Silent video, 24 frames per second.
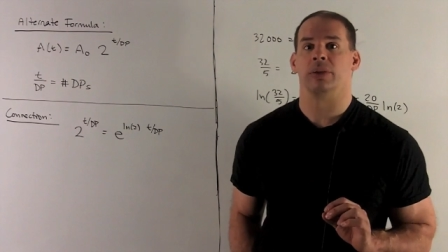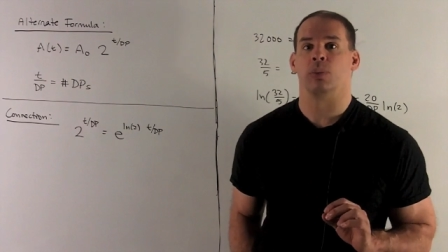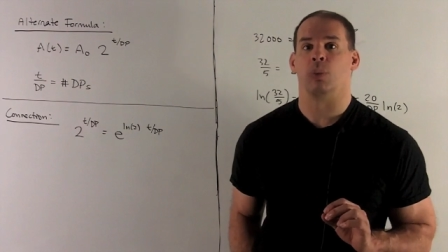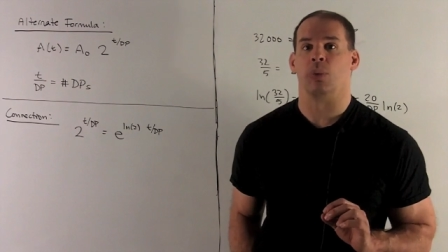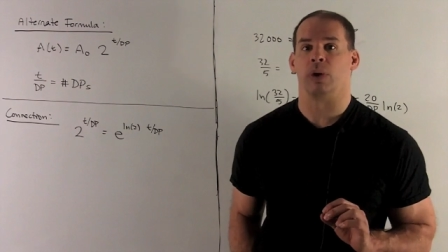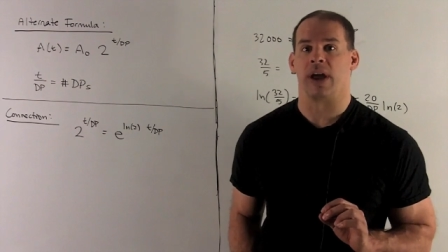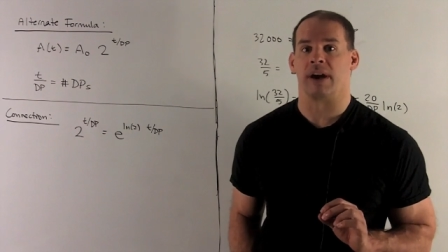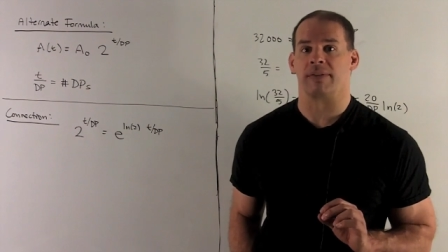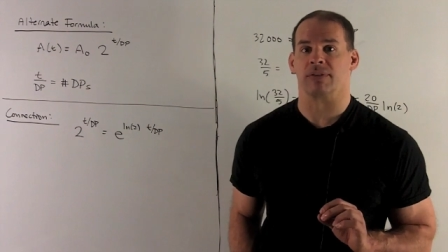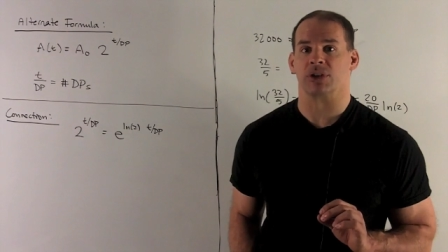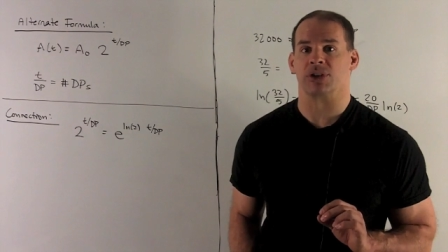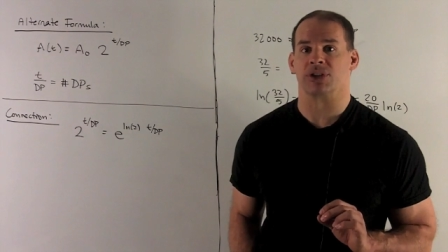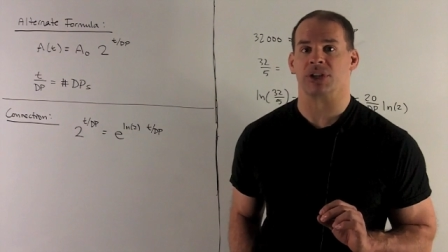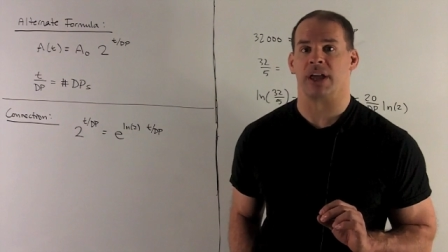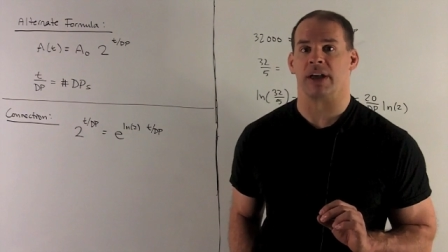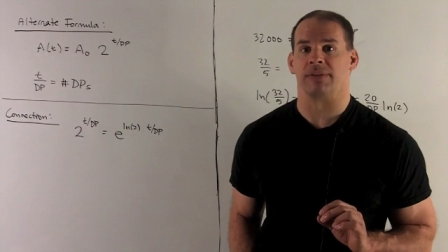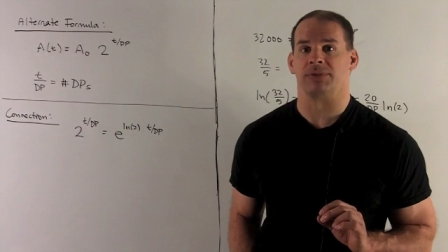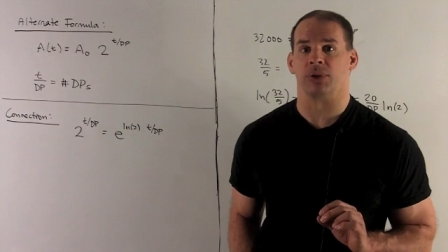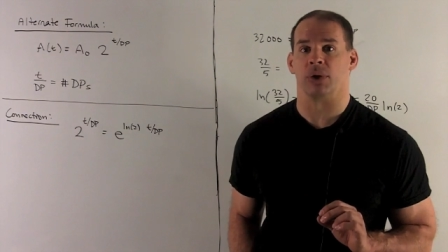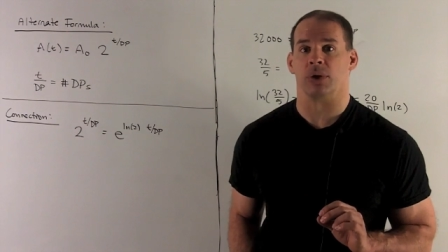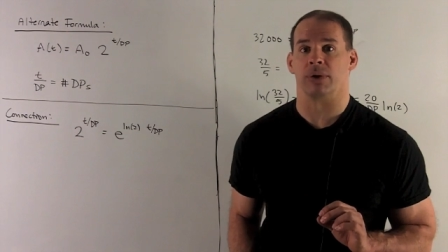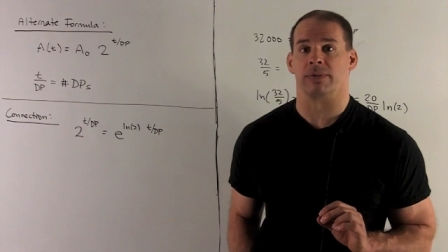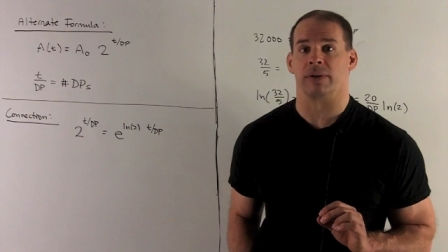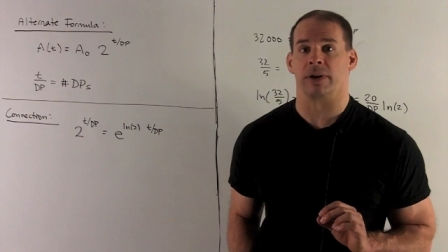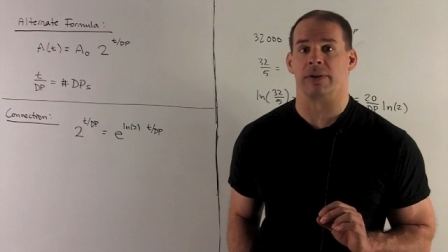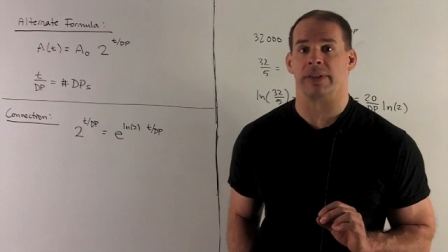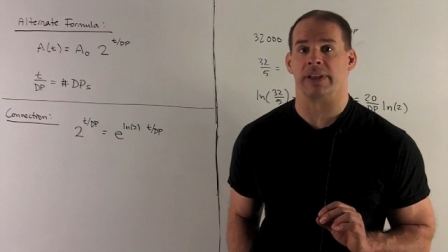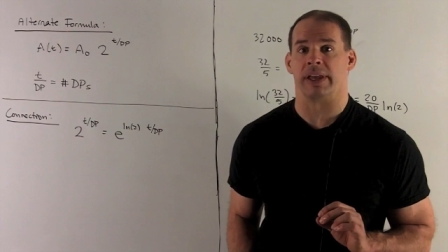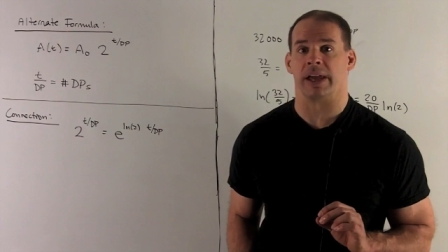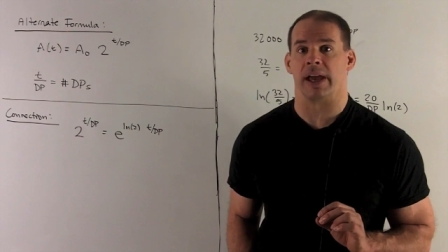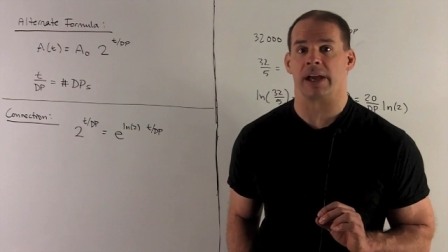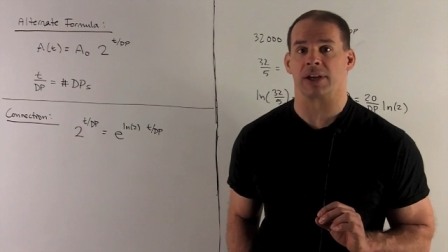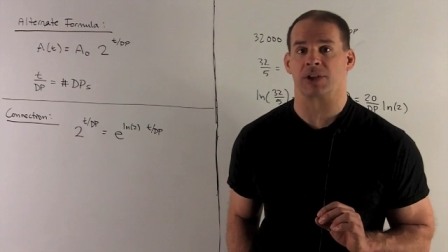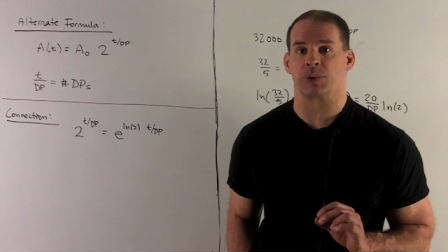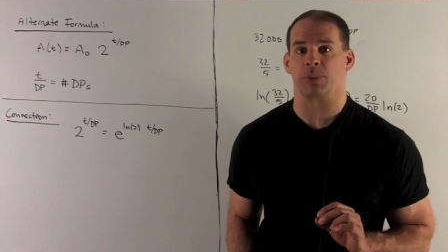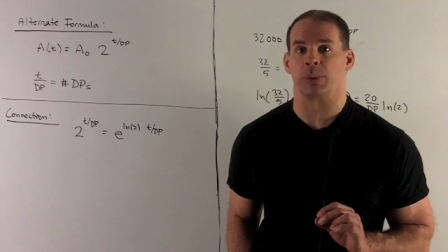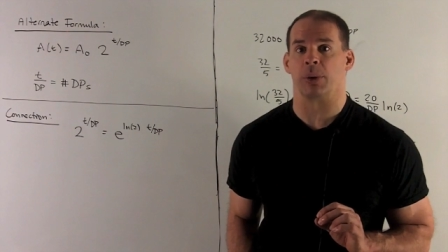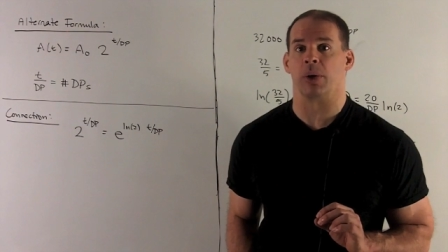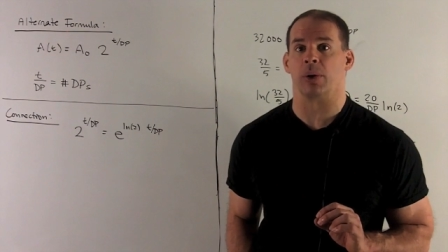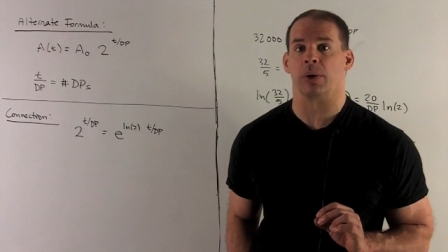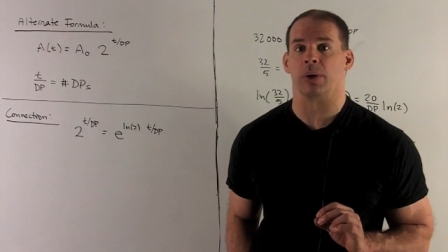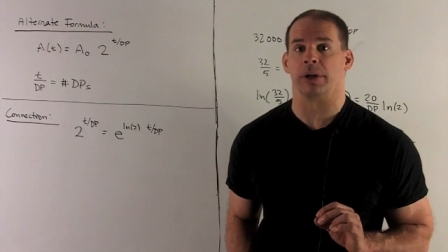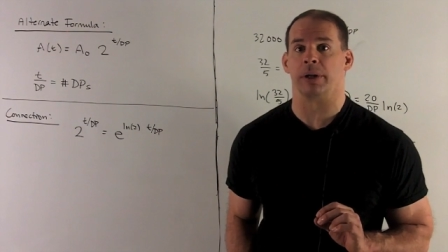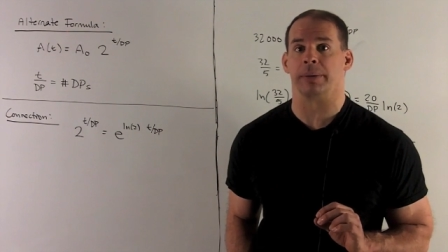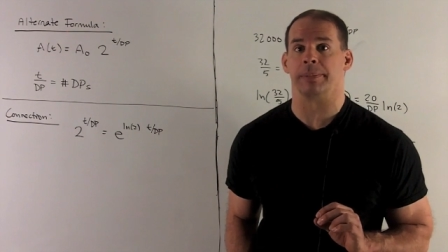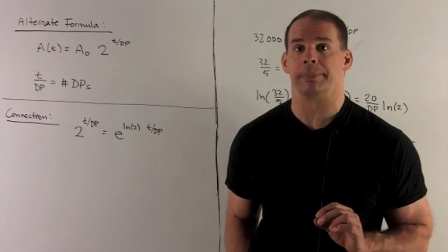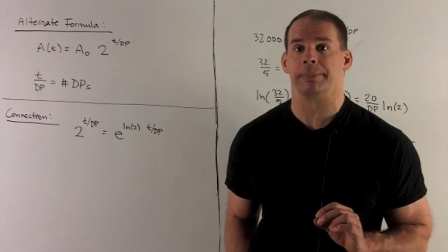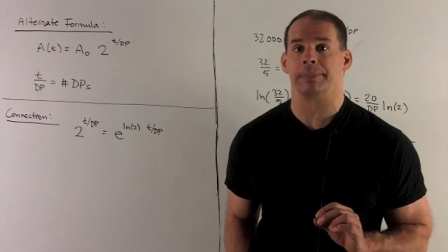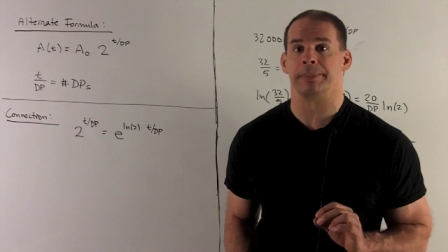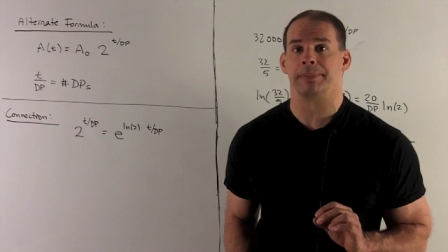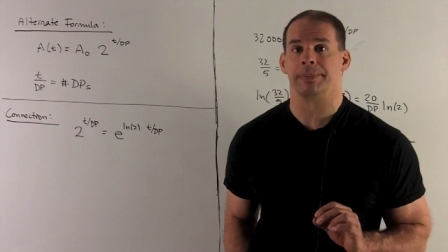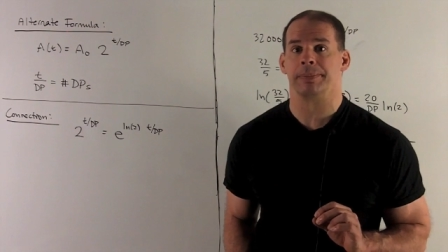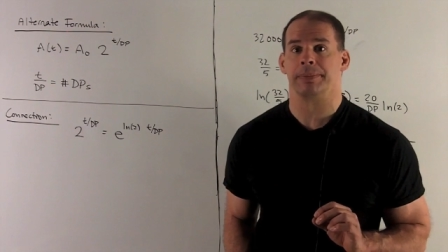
whatever's left over in the exponent.